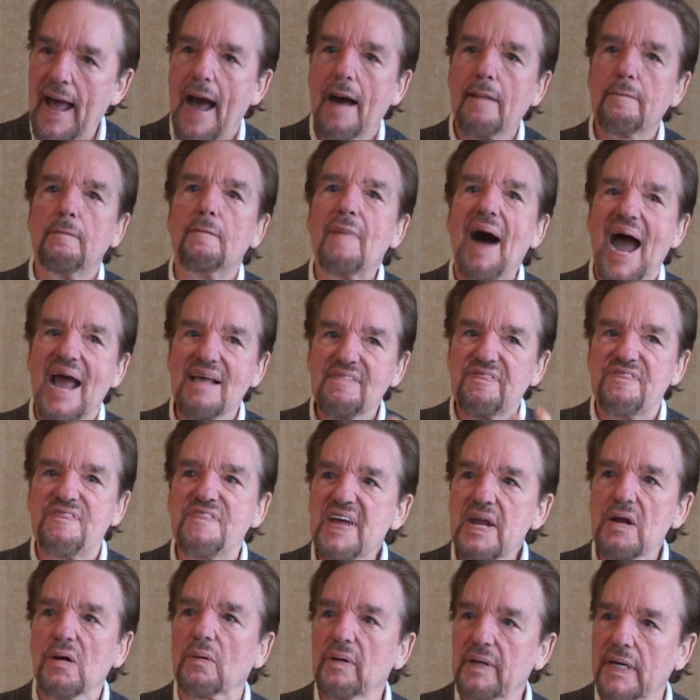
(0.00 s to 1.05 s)
my
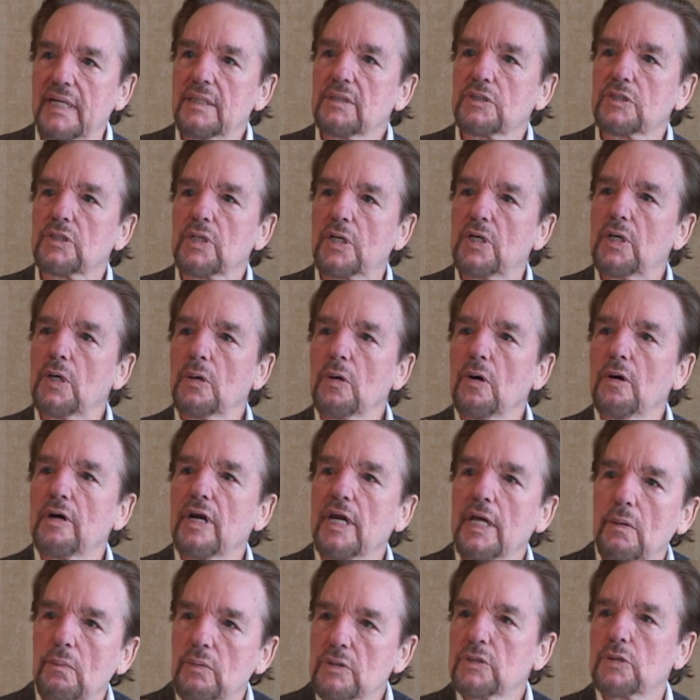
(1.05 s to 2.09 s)
fear and
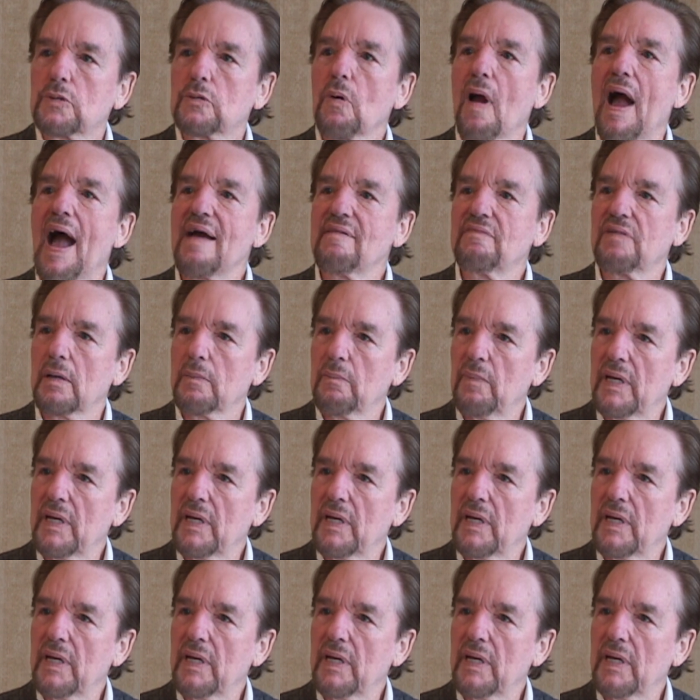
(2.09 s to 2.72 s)
insecurity was driving